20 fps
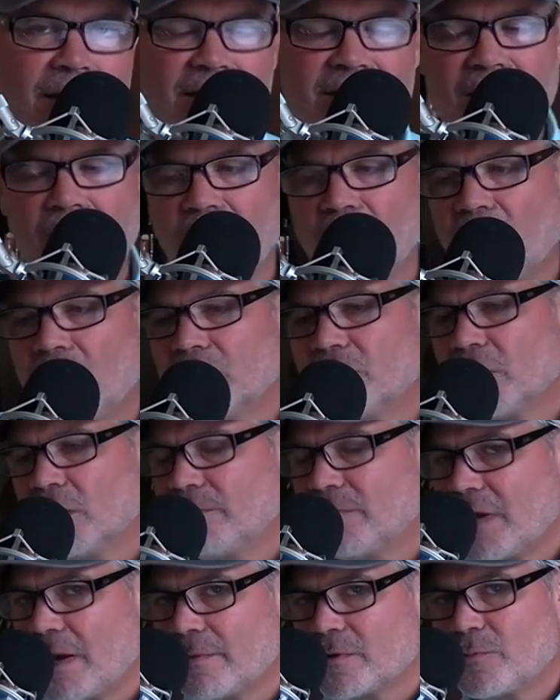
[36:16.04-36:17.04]
That's not
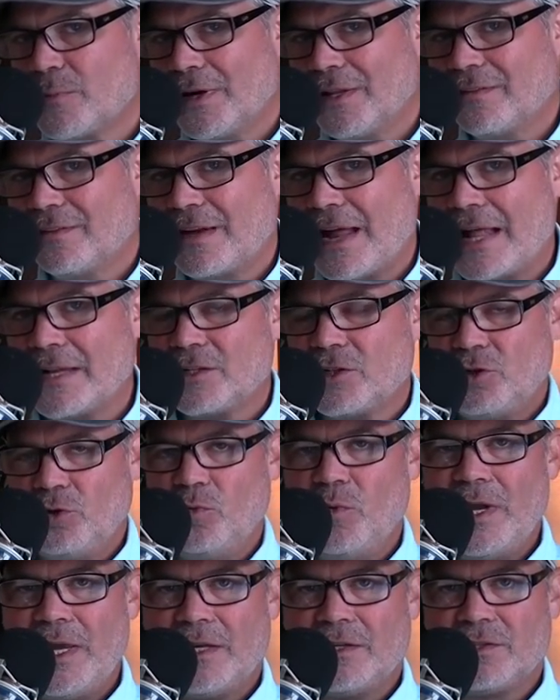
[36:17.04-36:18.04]
long-term damage, but it's not 2
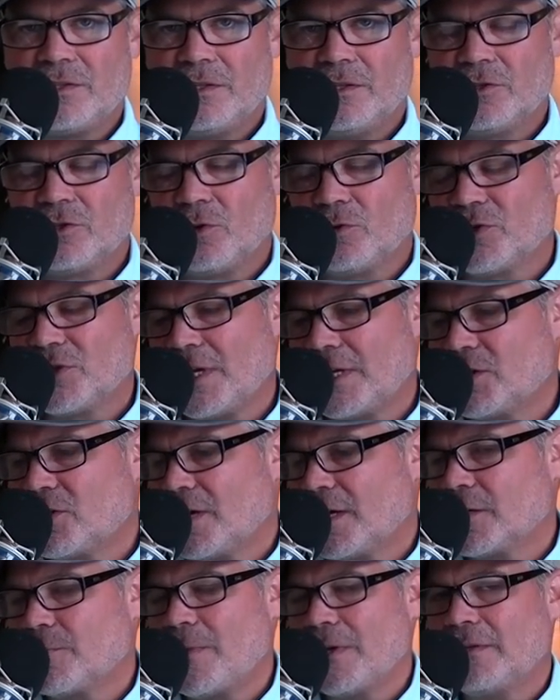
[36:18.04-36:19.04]
weeks. So set
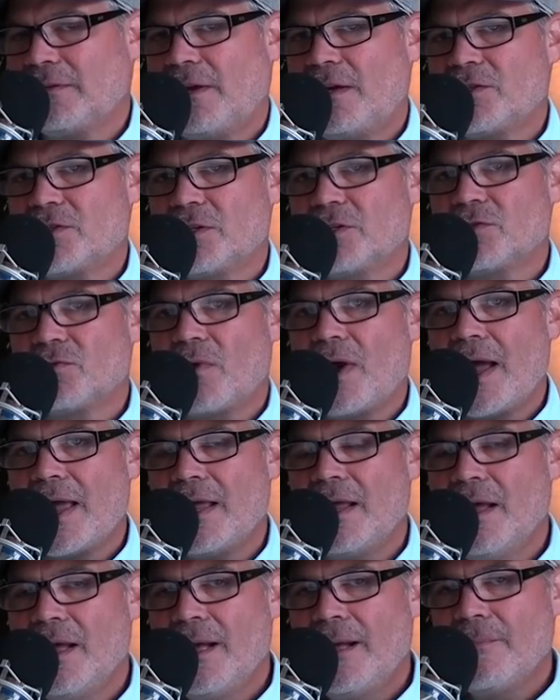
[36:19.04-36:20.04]
your expectations
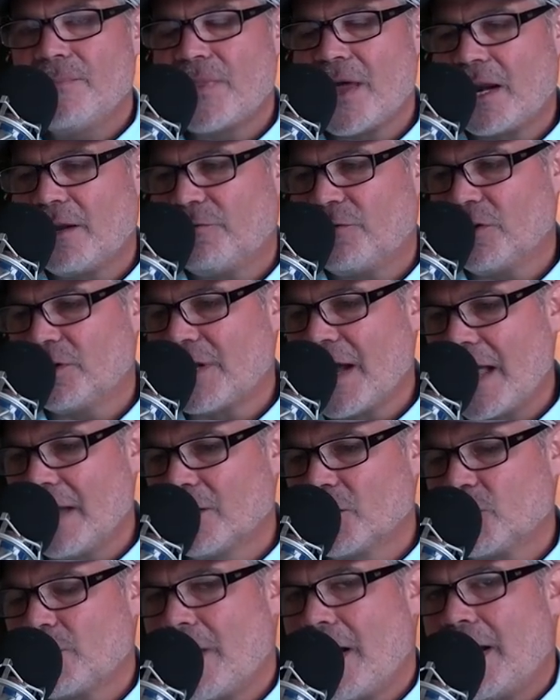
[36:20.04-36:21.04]
right that if the
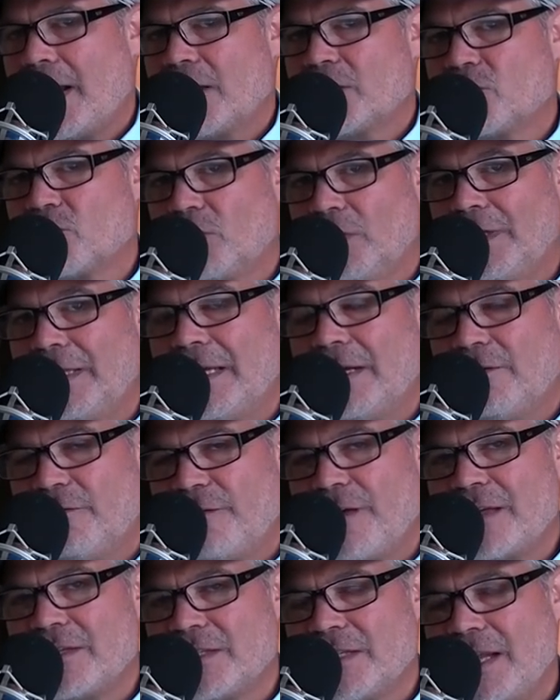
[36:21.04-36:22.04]
dollar spot has really
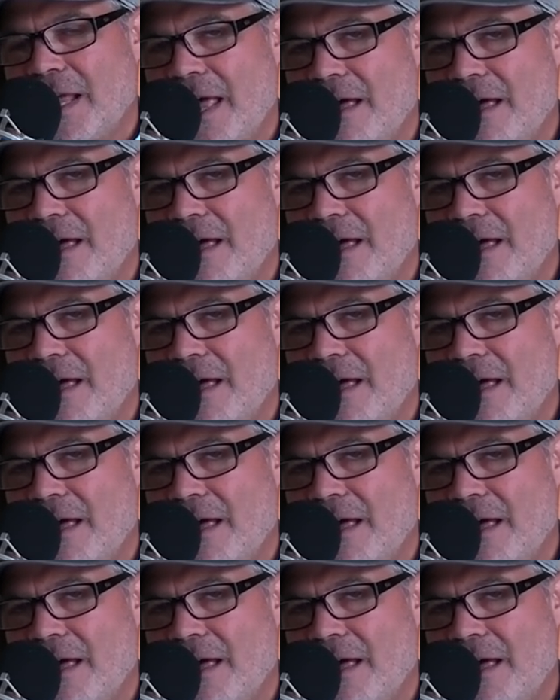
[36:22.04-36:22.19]
infested